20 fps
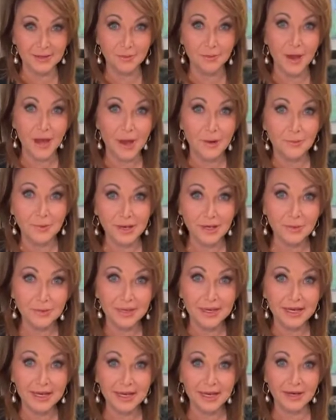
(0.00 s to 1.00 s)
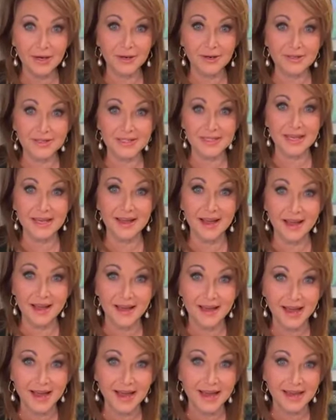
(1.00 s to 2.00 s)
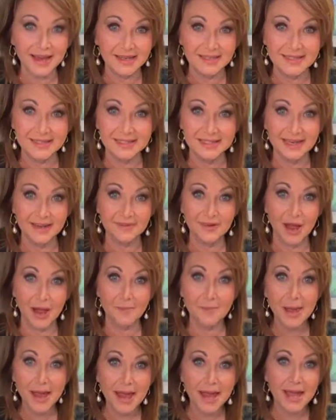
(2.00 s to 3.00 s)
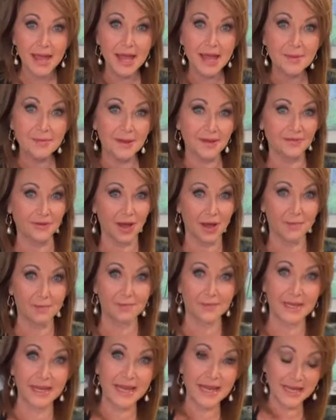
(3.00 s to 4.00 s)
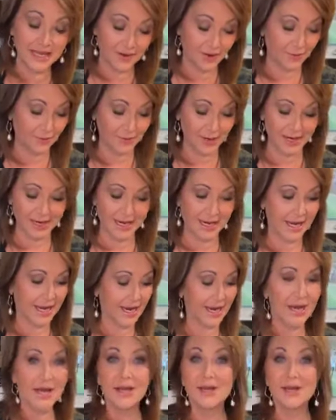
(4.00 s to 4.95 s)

So when you're in here, say hi. I see I've got Pam, I've got Monique already.